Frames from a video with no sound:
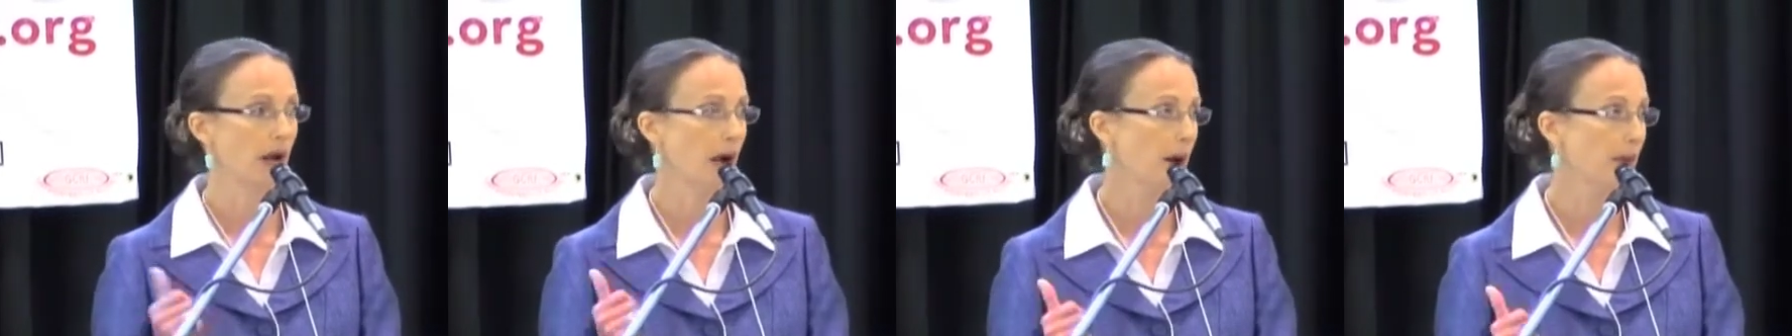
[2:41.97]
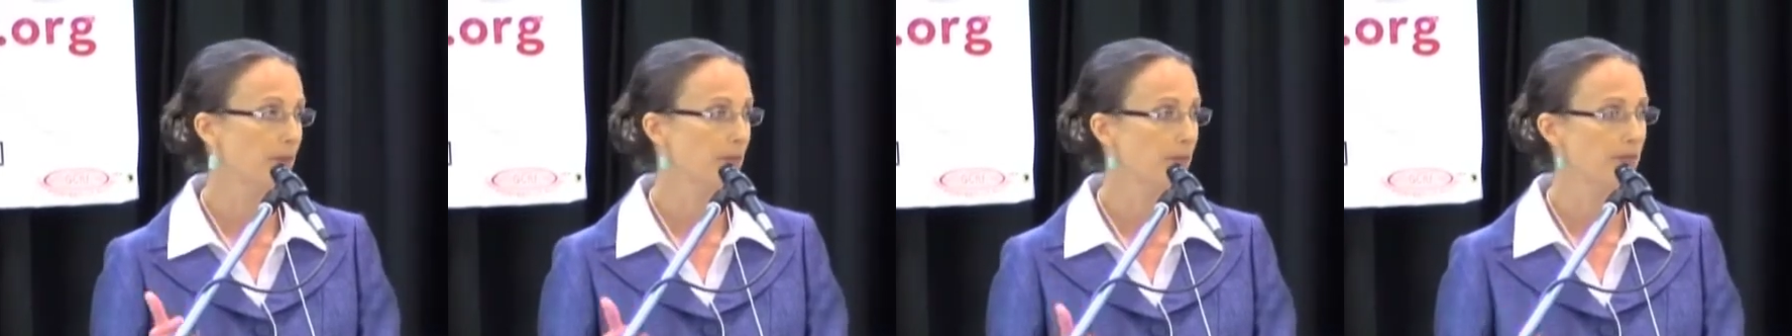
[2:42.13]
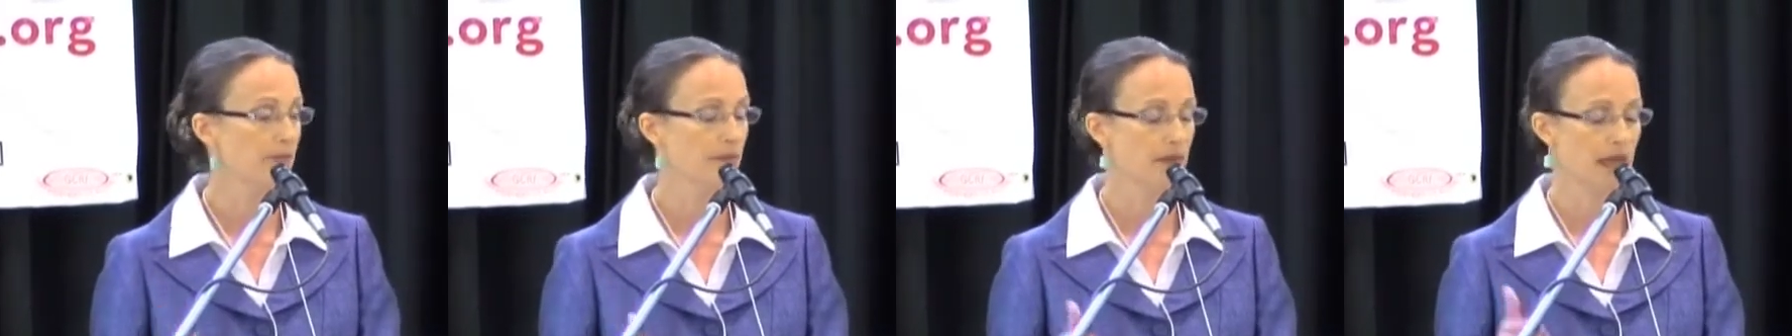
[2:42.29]

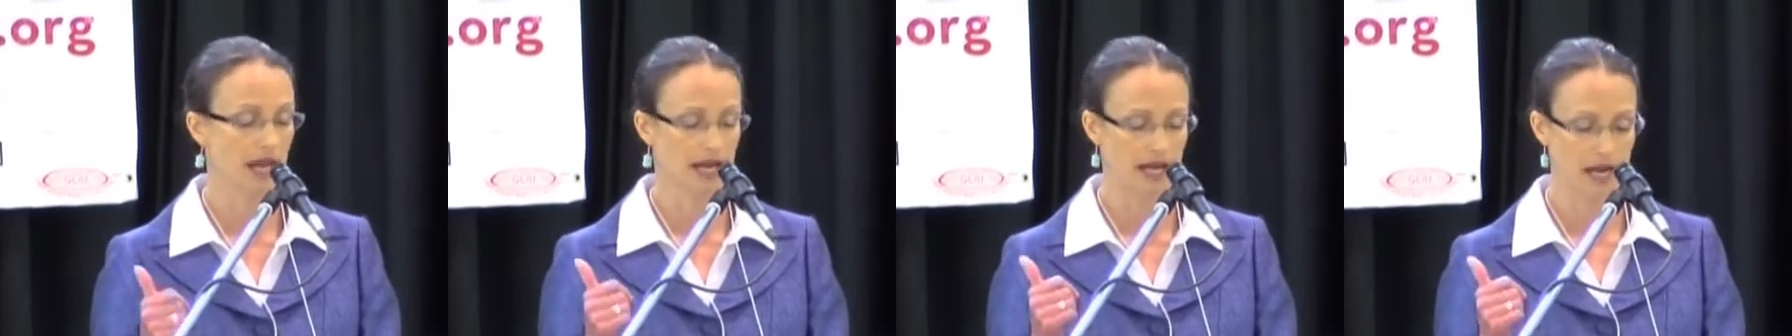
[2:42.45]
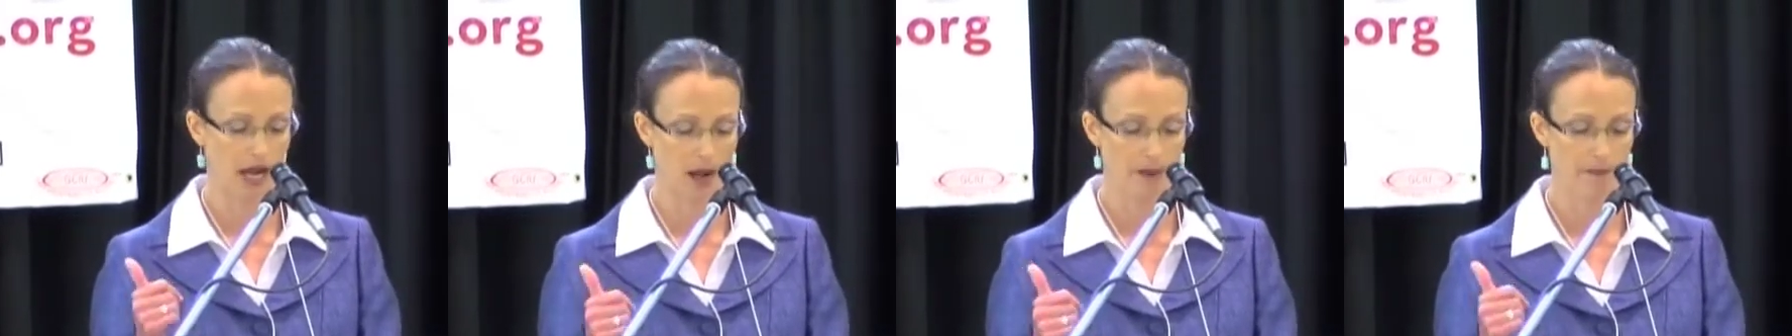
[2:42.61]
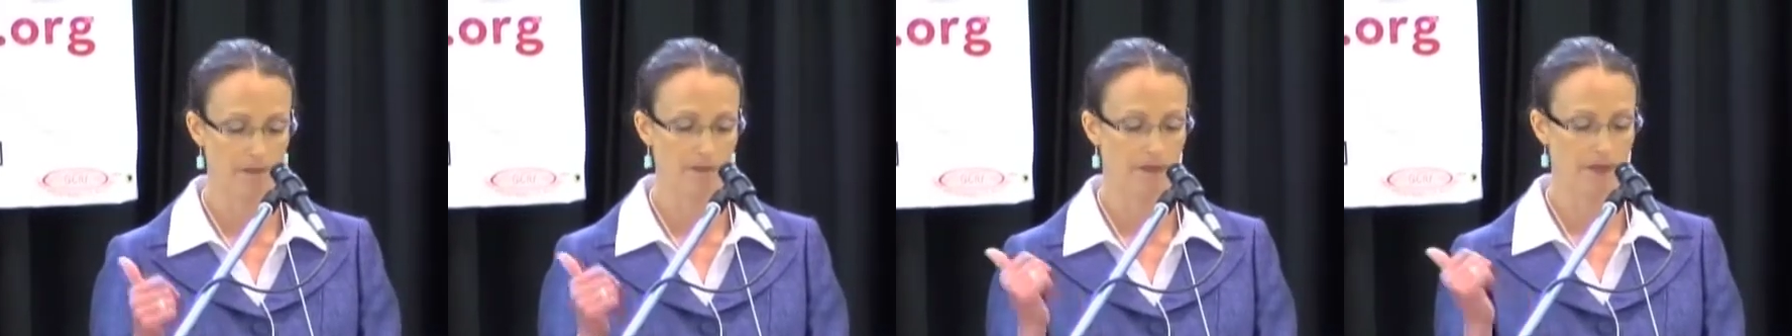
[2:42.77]
up and
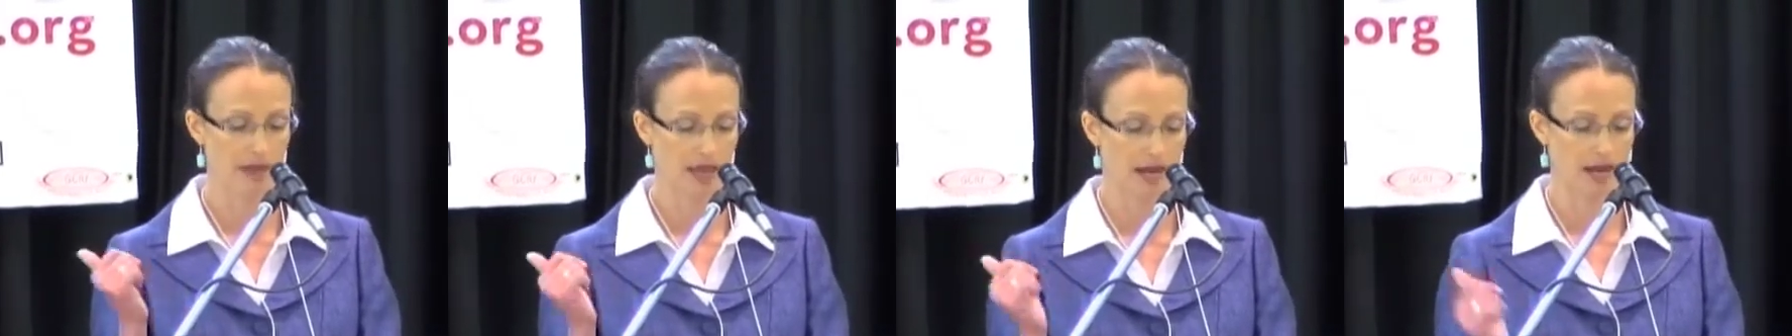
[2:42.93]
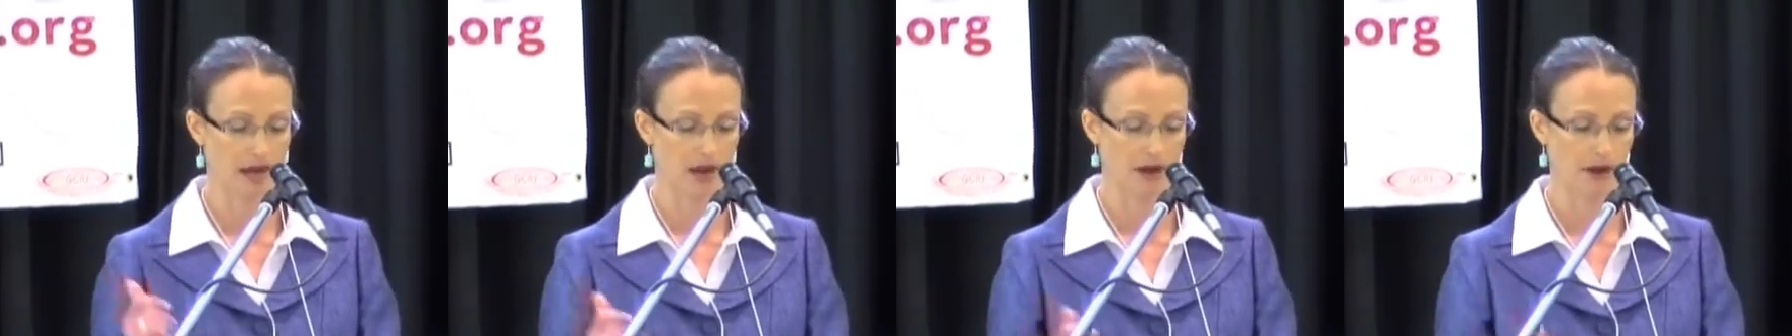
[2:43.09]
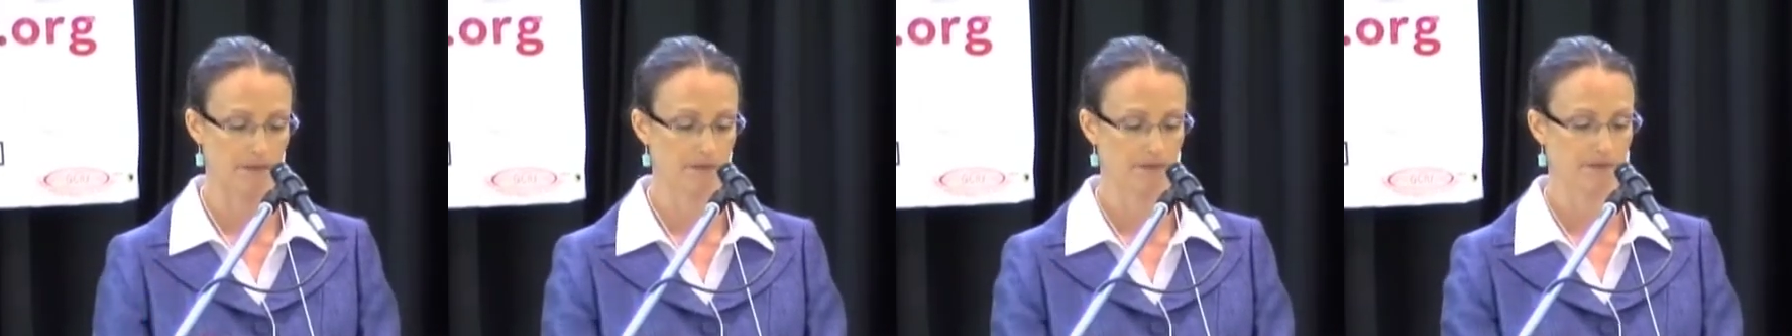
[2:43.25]
up
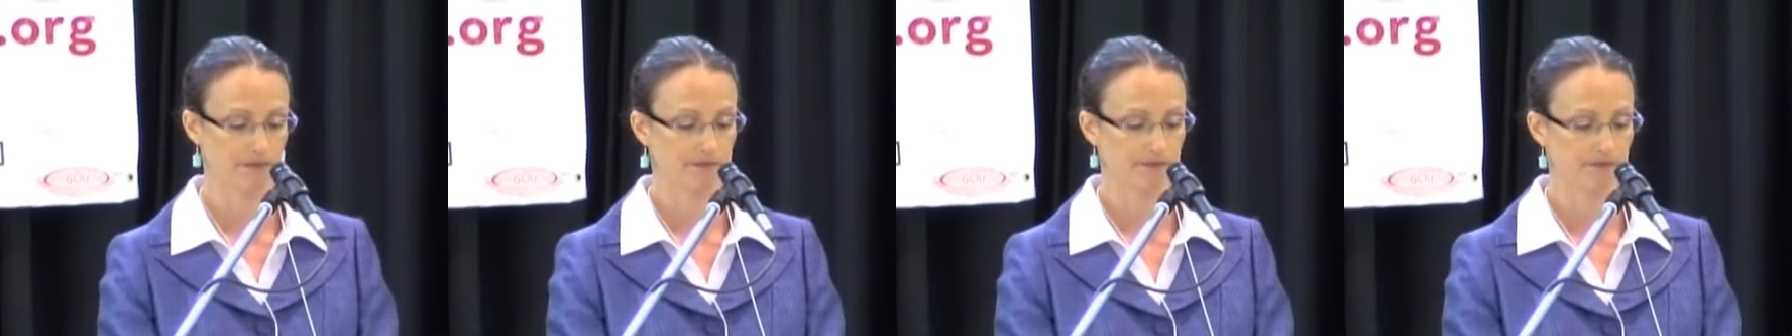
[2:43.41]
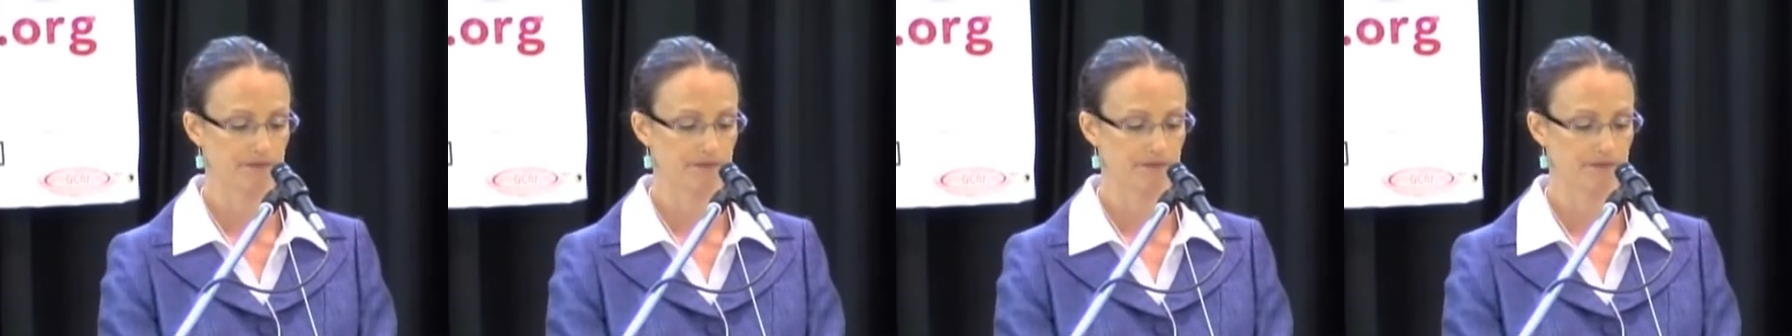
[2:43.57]
and up.